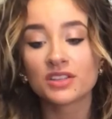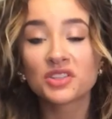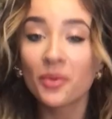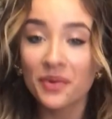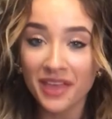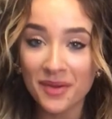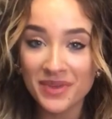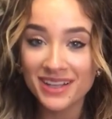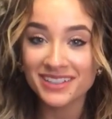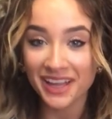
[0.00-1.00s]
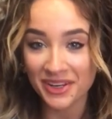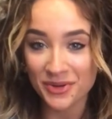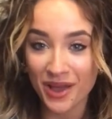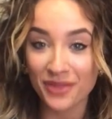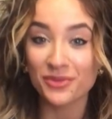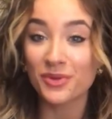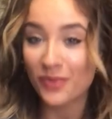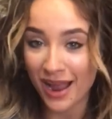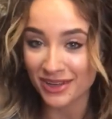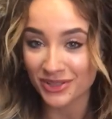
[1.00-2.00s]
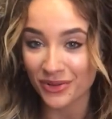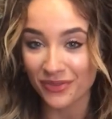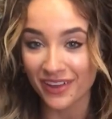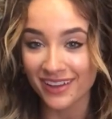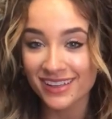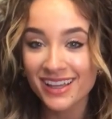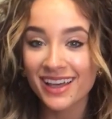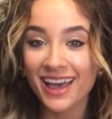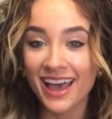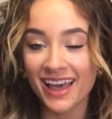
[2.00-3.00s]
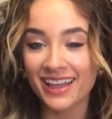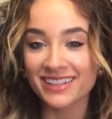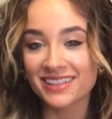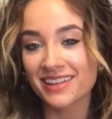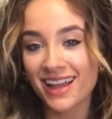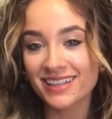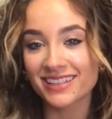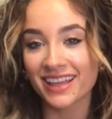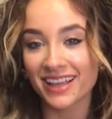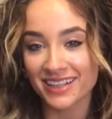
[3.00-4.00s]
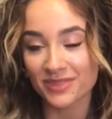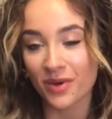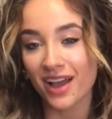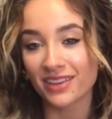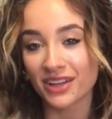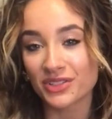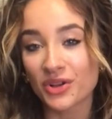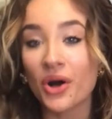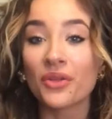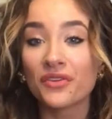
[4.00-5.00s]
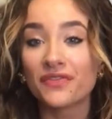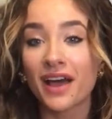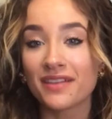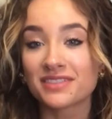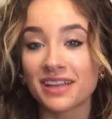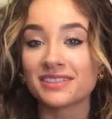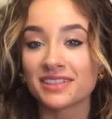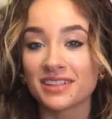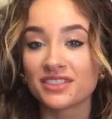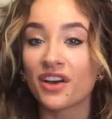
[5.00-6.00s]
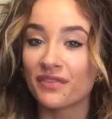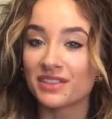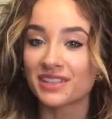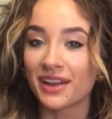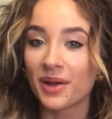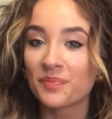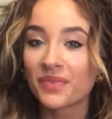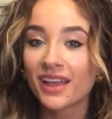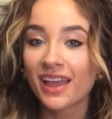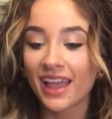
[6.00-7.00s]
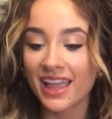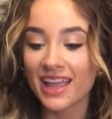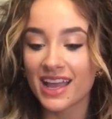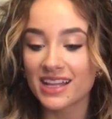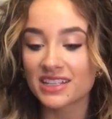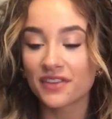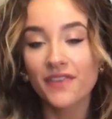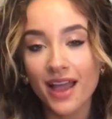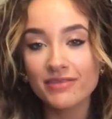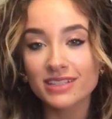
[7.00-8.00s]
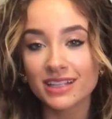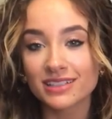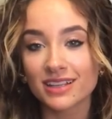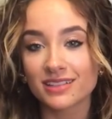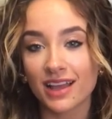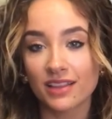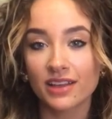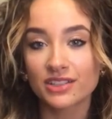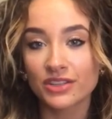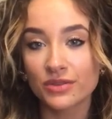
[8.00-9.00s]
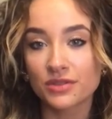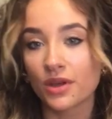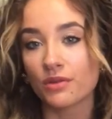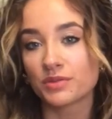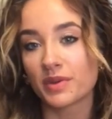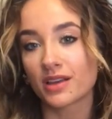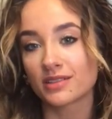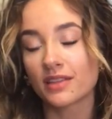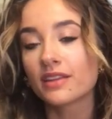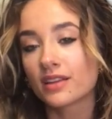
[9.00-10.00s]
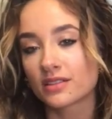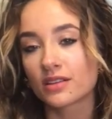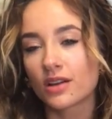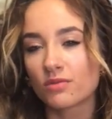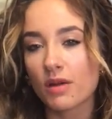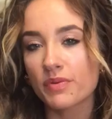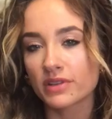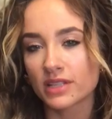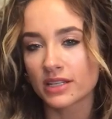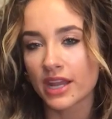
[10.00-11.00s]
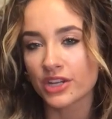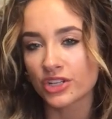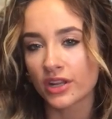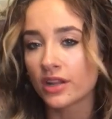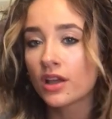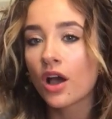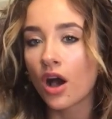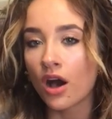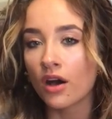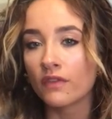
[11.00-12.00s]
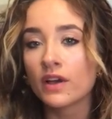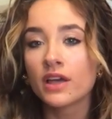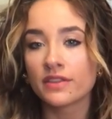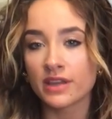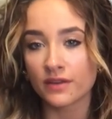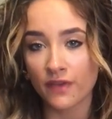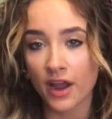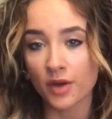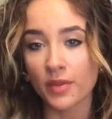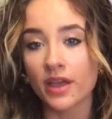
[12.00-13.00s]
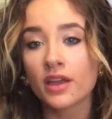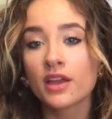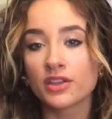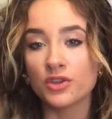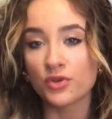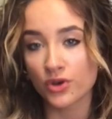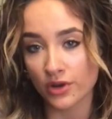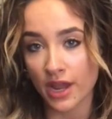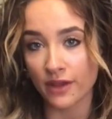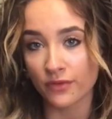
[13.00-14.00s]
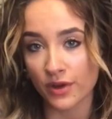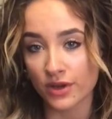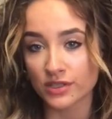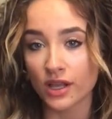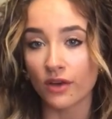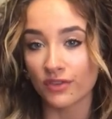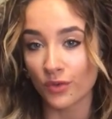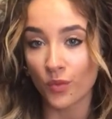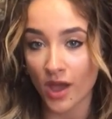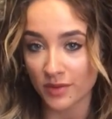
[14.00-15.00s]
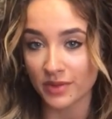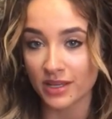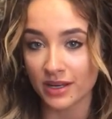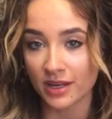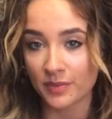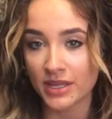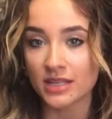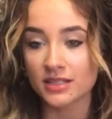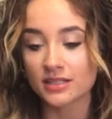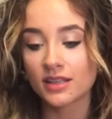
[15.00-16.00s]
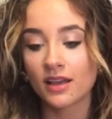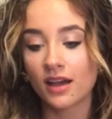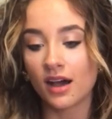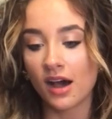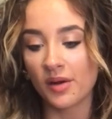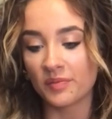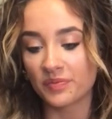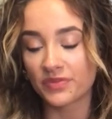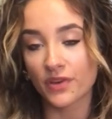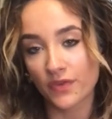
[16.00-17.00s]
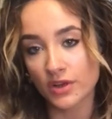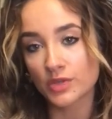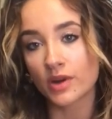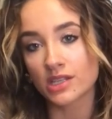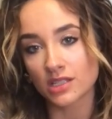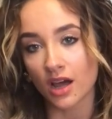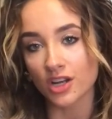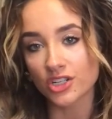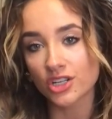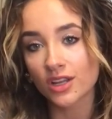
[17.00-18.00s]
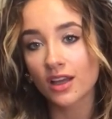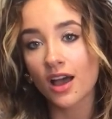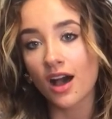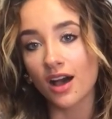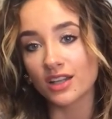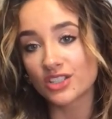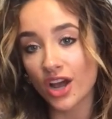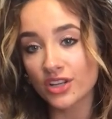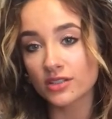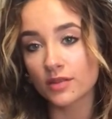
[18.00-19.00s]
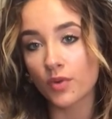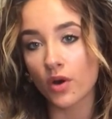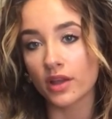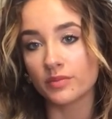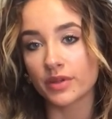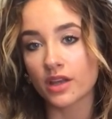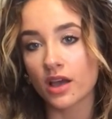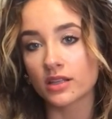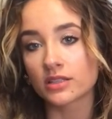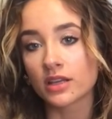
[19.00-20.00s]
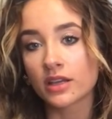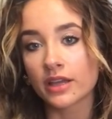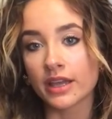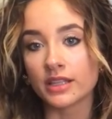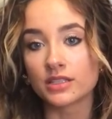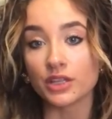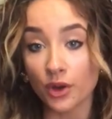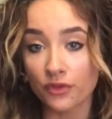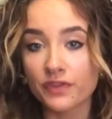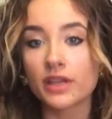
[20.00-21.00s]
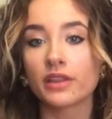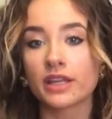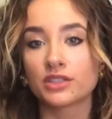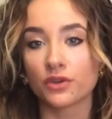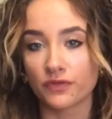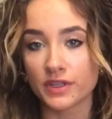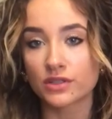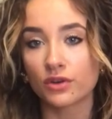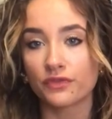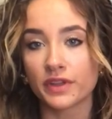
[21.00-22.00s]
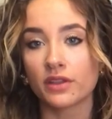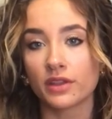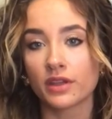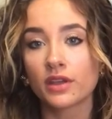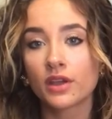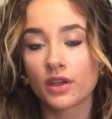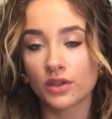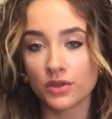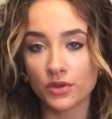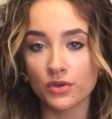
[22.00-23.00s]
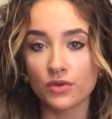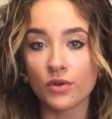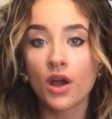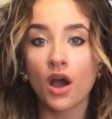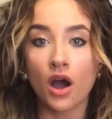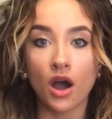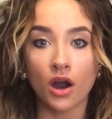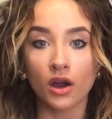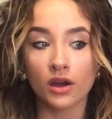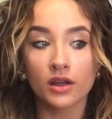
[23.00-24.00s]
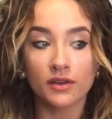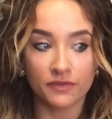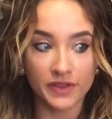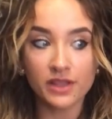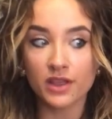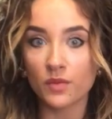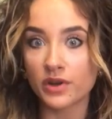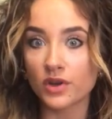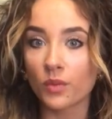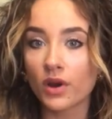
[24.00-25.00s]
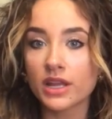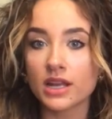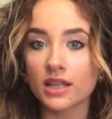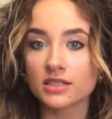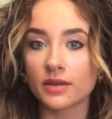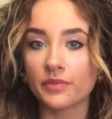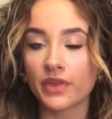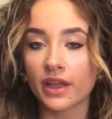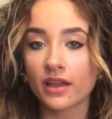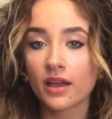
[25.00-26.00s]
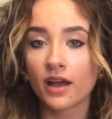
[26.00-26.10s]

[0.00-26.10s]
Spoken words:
So with that being said, you got through the practical thing, and the next thing is what I like to call the 5 senses of the setup. And the 5 senses, I like to use those because I think it's a good representation of the environment you create for yourself when beginning a piece. The first one is touch. Touch is important because it's your feeling, it's your physical feeling you are feeling when you're working on something.